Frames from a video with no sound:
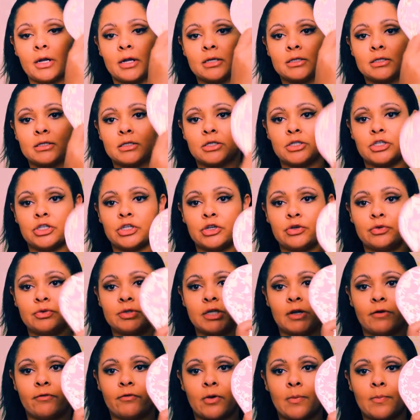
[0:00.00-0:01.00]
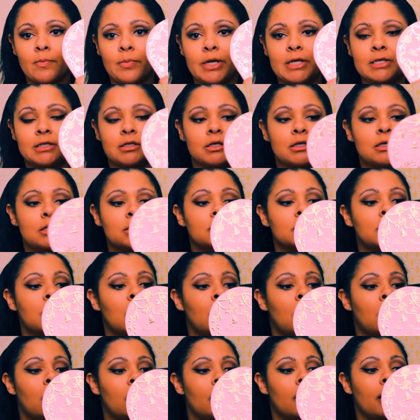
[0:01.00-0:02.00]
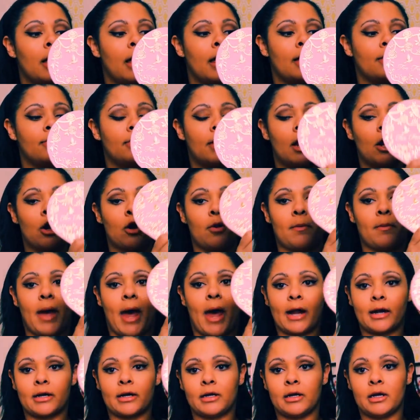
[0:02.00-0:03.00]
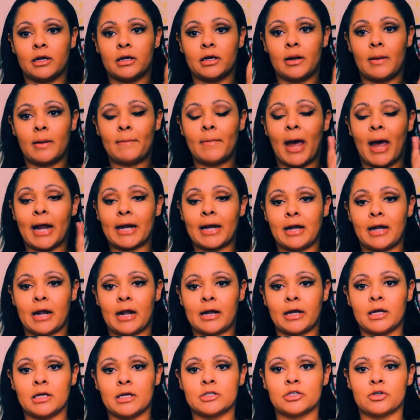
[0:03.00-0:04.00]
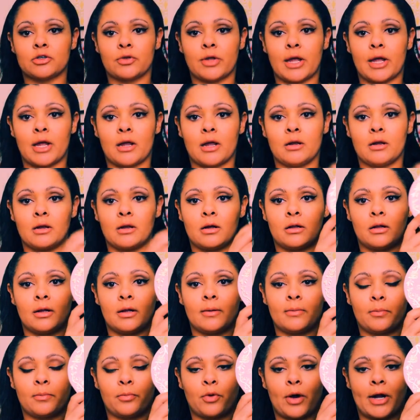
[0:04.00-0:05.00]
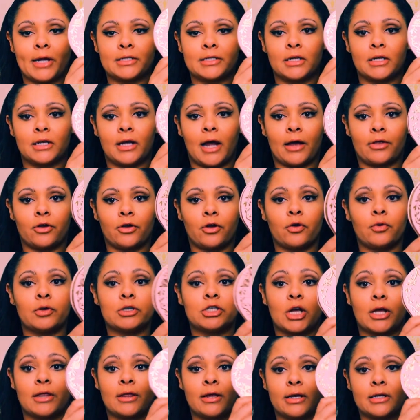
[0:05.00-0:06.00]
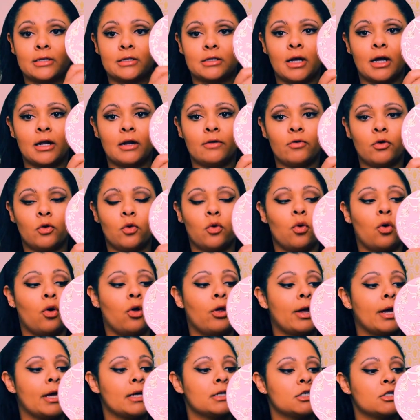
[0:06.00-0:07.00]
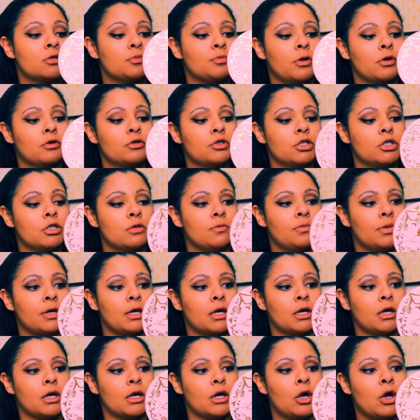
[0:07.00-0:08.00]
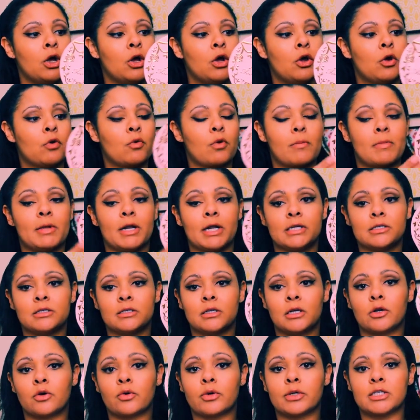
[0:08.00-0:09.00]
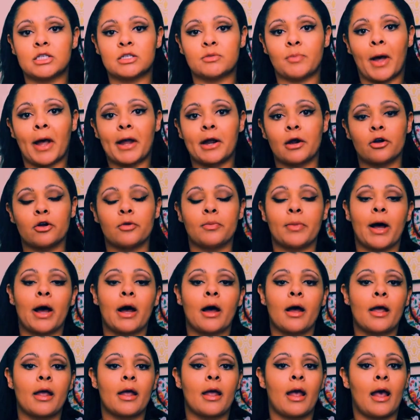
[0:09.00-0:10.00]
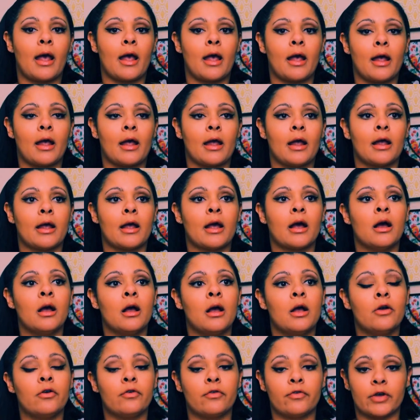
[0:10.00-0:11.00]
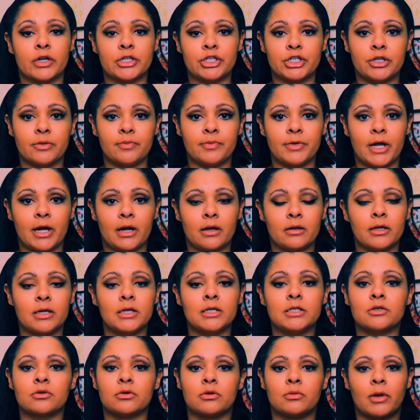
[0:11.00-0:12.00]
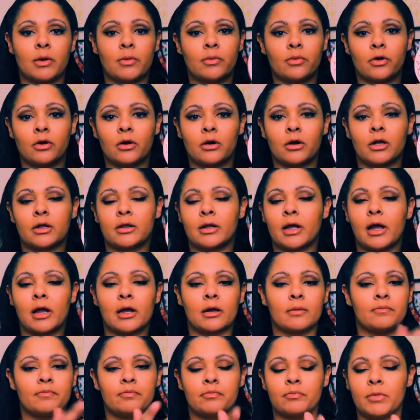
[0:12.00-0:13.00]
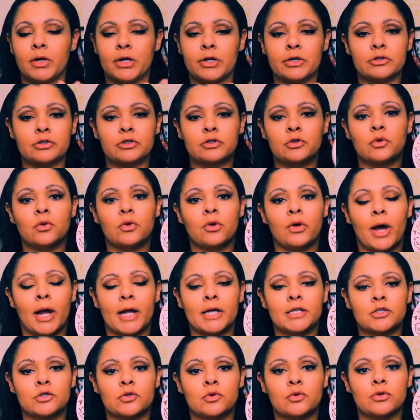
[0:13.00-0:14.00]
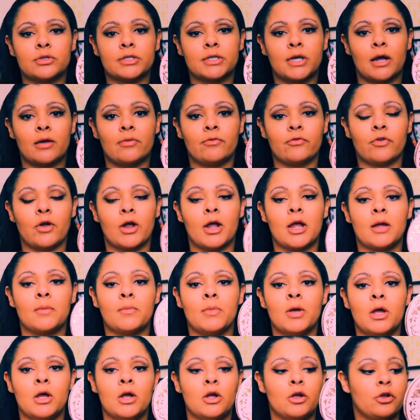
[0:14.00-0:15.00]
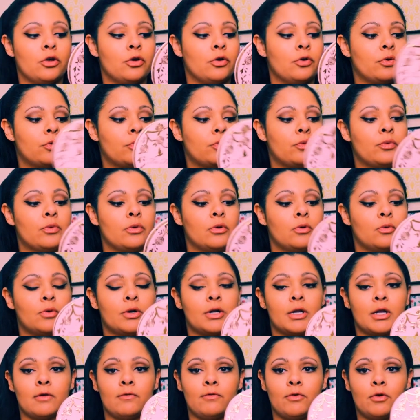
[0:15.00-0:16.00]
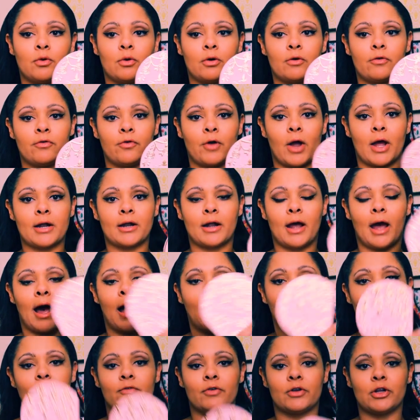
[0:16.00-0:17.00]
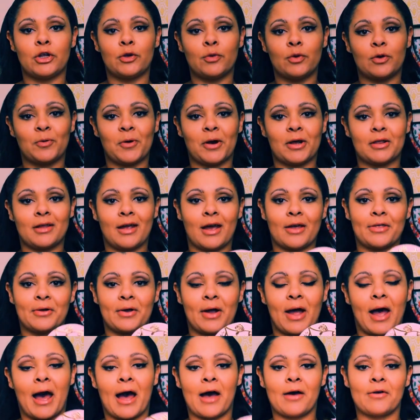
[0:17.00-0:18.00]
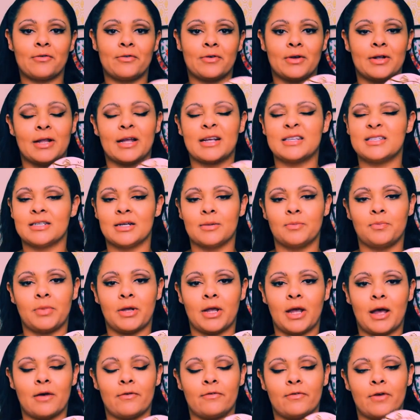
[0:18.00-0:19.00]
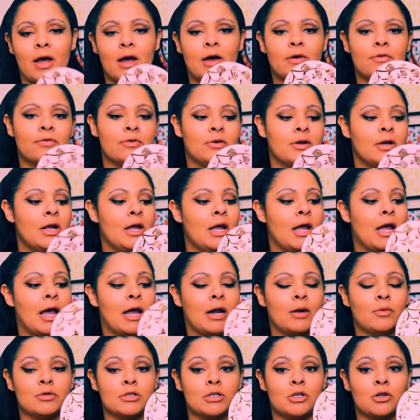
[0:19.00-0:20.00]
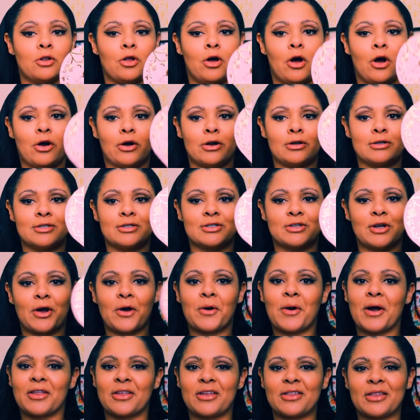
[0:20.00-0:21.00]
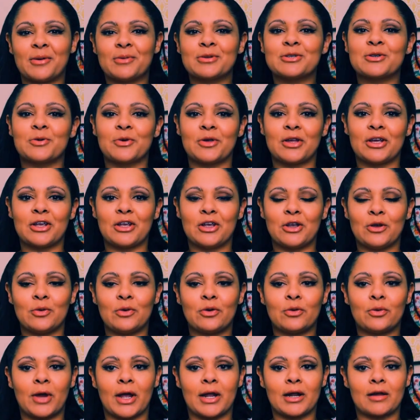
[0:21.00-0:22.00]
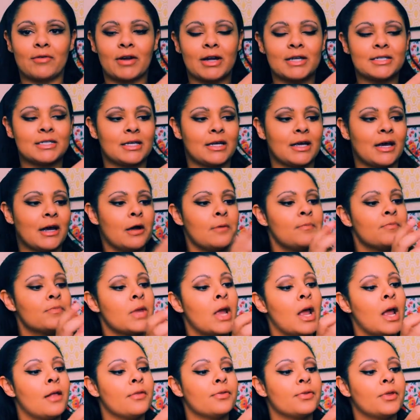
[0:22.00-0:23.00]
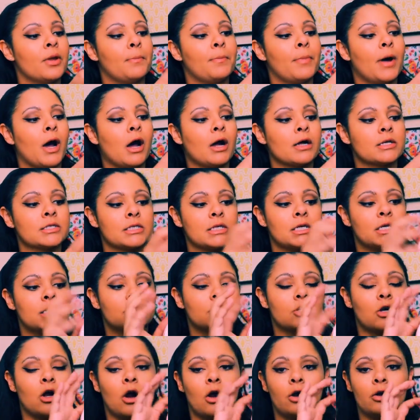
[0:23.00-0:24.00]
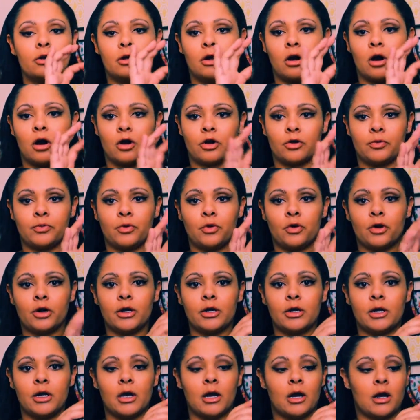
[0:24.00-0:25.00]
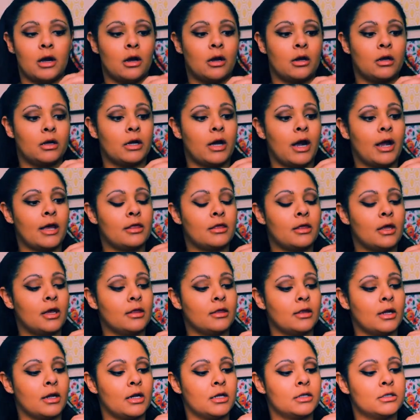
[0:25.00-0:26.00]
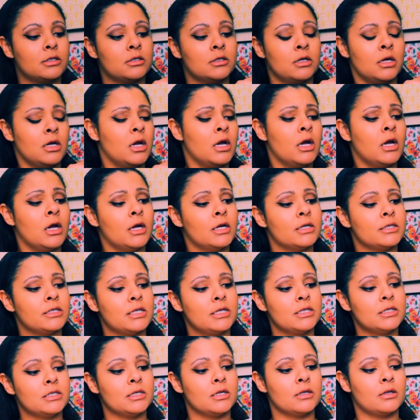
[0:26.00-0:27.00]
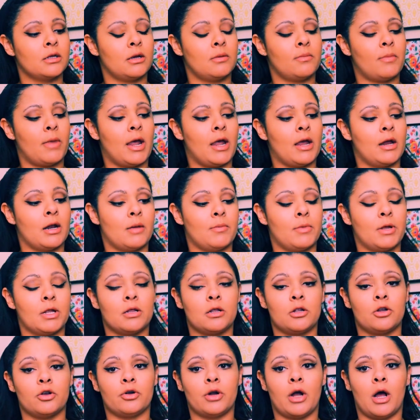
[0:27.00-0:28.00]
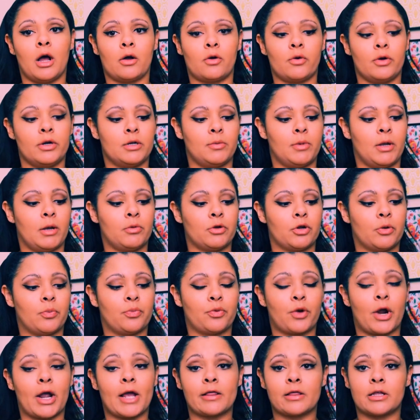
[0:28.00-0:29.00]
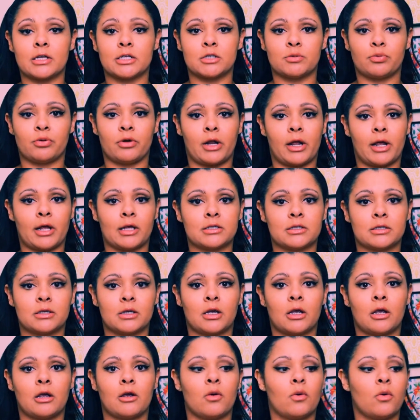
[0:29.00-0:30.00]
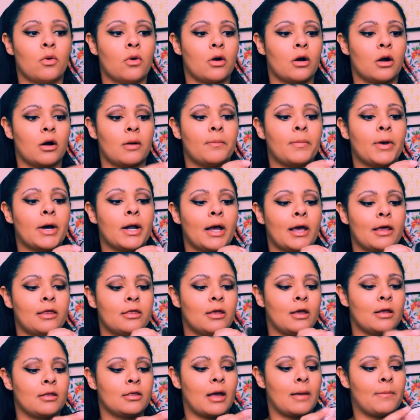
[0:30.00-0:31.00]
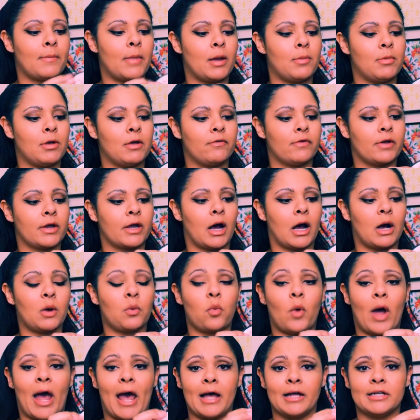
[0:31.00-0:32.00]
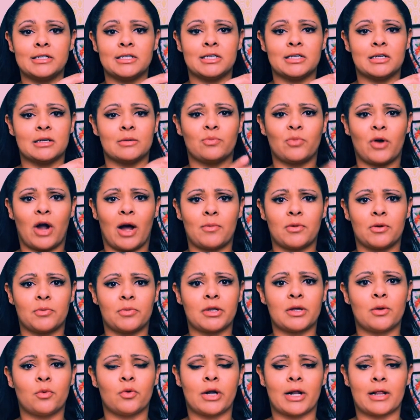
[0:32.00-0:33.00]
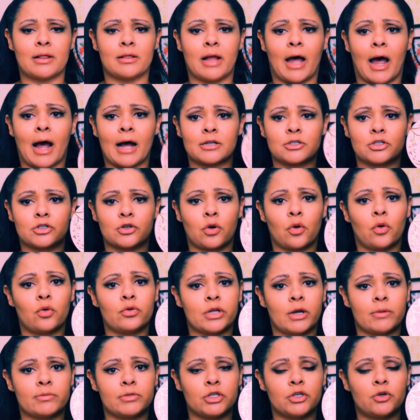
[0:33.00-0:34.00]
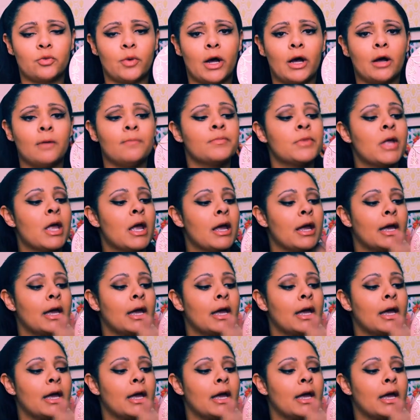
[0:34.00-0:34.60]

It's two different pieces. And they are magnetic, so they clip right together, which I think is kind of cool. It's supposed to be reminiscent or inspired by a friendship necklace. Remember in like middle school, high school time frame, you would give your friend half and you would wear the other half, and they said BFF and it was a little heart. So I thought that was a really cute creative idea. The box is hard cardboard. I think that it's decently made. I mean, you're not going to be able to break this pretty easily, but I think that maybe if it got wet, it probably wouldn't last or hold up too well.